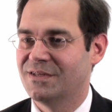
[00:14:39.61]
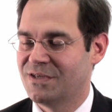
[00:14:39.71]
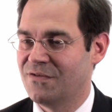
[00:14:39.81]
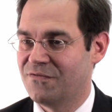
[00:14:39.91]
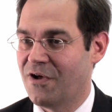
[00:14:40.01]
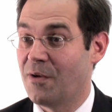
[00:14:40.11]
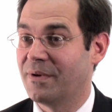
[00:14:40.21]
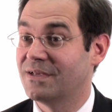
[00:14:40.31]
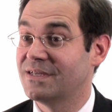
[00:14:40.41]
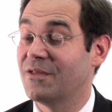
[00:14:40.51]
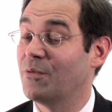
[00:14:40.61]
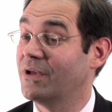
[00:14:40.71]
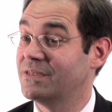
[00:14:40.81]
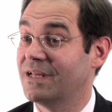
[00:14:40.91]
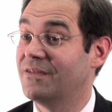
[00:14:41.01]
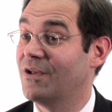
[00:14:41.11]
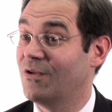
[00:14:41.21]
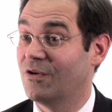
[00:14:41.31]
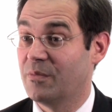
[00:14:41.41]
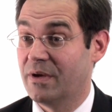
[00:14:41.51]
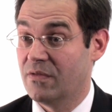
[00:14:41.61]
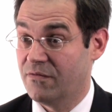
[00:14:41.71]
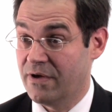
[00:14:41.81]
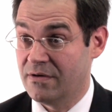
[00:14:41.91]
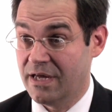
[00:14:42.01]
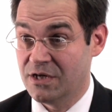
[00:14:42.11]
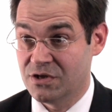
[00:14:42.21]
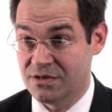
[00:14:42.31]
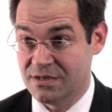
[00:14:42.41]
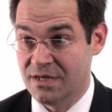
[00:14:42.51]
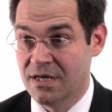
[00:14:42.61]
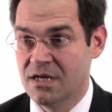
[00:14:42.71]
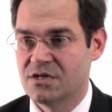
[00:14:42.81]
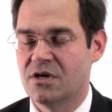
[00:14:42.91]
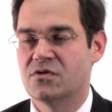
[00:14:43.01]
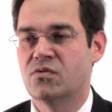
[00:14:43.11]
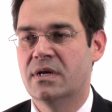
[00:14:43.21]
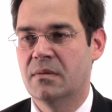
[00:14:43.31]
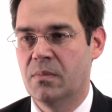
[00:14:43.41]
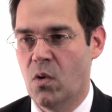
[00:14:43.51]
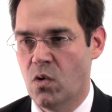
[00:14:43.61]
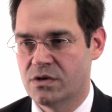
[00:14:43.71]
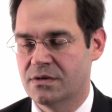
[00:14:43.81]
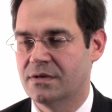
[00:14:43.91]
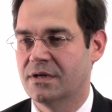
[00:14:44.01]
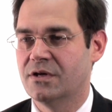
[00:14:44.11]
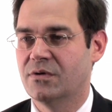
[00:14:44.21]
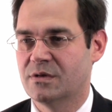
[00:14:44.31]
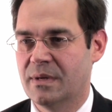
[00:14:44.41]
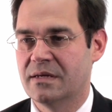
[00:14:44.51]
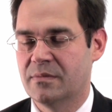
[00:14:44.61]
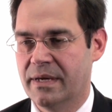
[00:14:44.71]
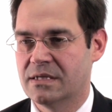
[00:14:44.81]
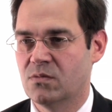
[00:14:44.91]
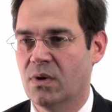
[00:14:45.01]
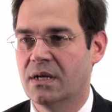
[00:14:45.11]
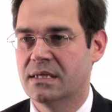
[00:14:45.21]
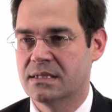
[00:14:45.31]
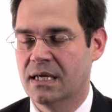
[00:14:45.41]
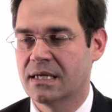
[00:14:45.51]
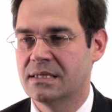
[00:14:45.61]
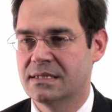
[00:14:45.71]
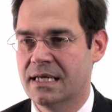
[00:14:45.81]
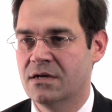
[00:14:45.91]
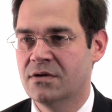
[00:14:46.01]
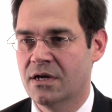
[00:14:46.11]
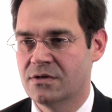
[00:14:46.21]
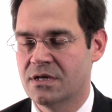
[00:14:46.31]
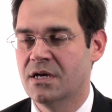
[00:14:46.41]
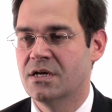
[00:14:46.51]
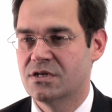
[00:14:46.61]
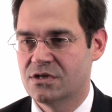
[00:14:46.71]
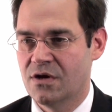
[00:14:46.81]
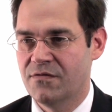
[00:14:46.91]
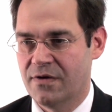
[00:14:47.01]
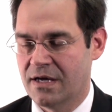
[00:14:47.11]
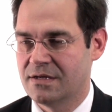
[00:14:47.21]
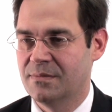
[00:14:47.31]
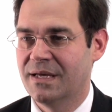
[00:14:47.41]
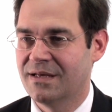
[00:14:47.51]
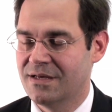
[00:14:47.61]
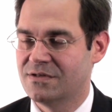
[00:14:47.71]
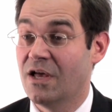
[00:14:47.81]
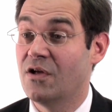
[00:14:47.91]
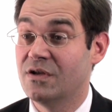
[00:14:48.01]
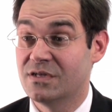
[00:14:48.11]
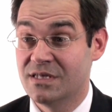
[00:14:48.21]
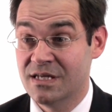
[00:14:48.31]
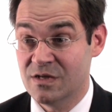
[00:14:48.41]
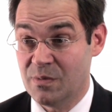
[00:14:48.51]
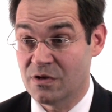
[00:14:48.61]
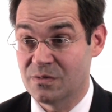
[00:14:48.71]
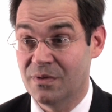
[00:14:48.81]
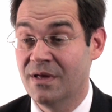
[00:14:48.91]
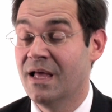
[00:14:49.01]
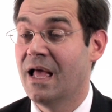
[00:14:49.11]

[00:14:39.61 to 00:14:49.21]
so far, because otherwise they'll no longer be on the foundations. So it's really important that you explain to the patient, well, listen, I can take your nose, so I can make it only as thin as possible,